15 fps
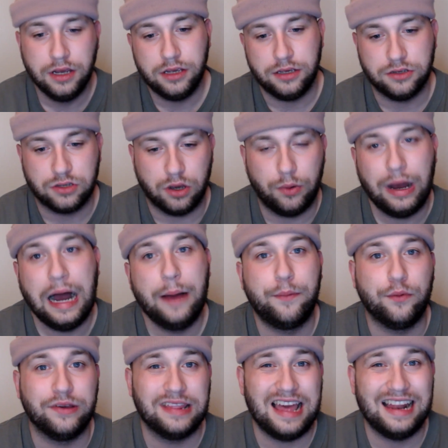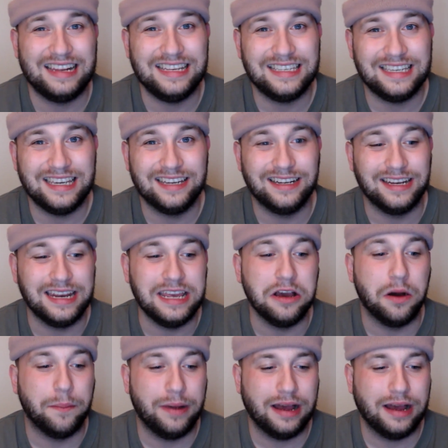You saw what happened with LEC and NEOM.